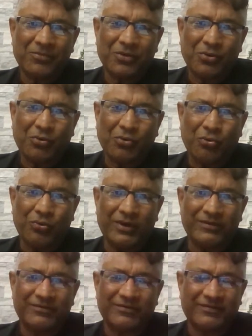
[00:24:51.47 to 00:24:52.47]
who
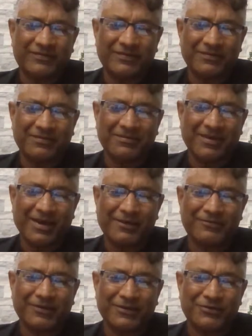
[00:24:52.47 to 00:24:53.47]
is
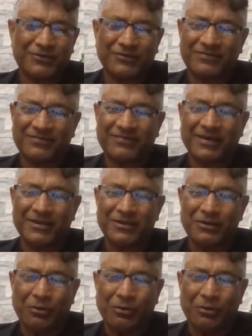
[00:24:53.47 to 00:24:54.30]
as I just said,